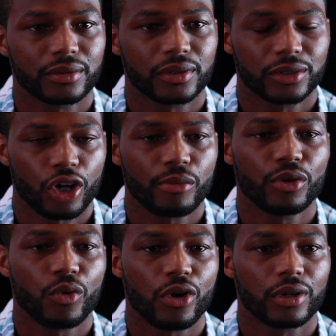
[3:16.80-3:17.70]
It's gonna be
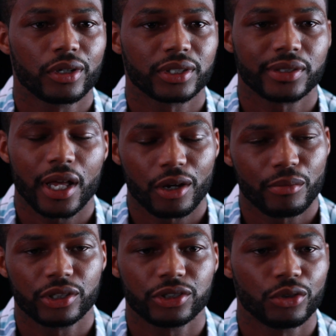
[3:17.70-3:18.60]
war. It's not gonna be
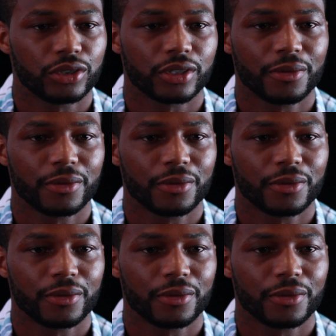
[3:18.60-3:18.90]
a snoozer.